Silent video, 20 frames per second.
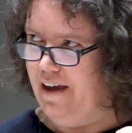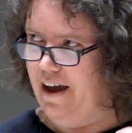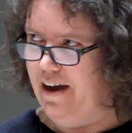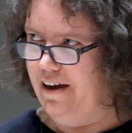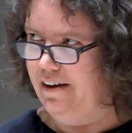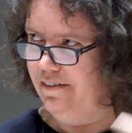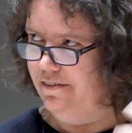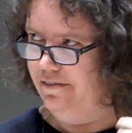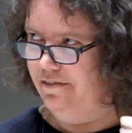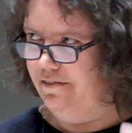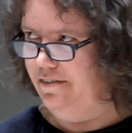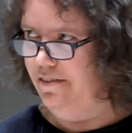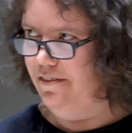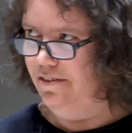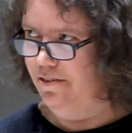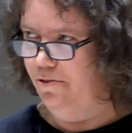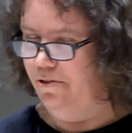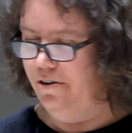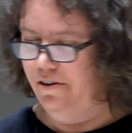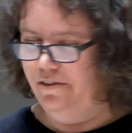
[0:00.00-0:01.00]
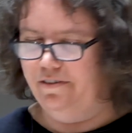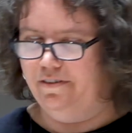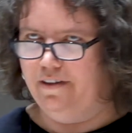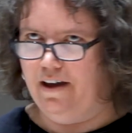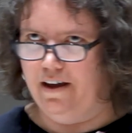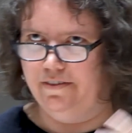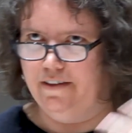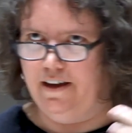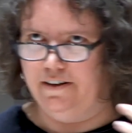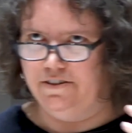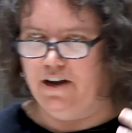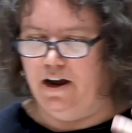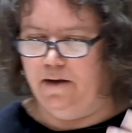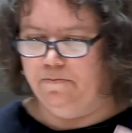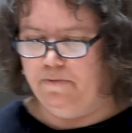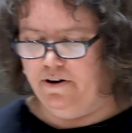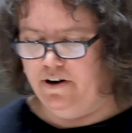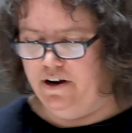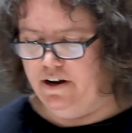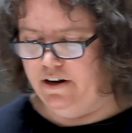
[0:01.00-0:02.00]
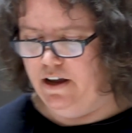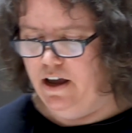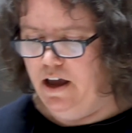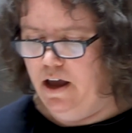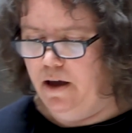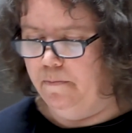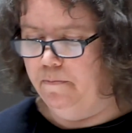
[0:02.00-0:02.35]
that source, that time period,